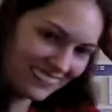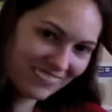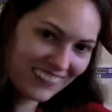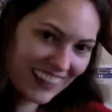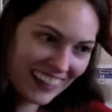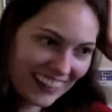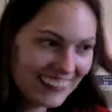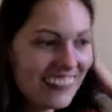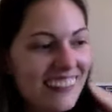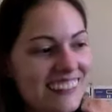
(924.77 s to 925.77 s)
Right.
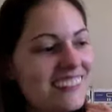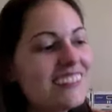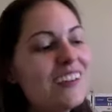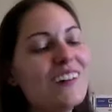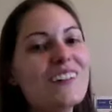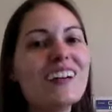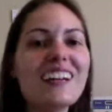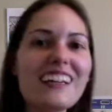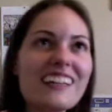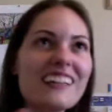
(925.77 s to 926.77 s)
So
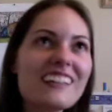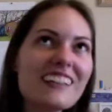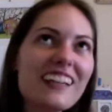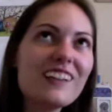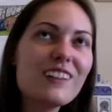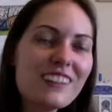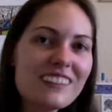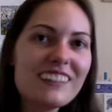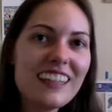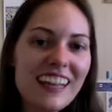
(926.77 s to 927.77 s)
it
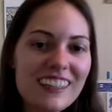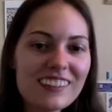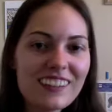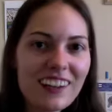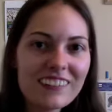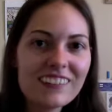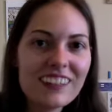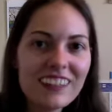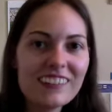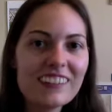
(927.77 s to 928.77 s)
looks like
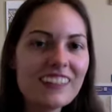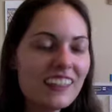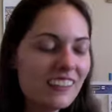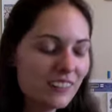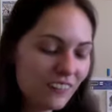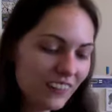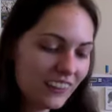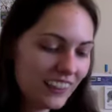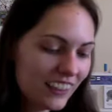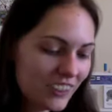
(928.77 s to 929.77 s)
Sakura is going
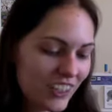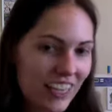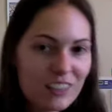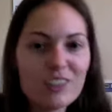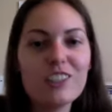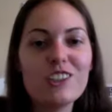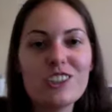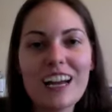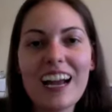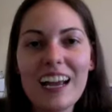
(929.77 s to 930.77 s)
to get a chance to
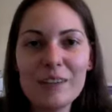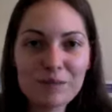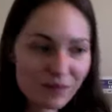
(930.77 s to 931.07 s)
shine.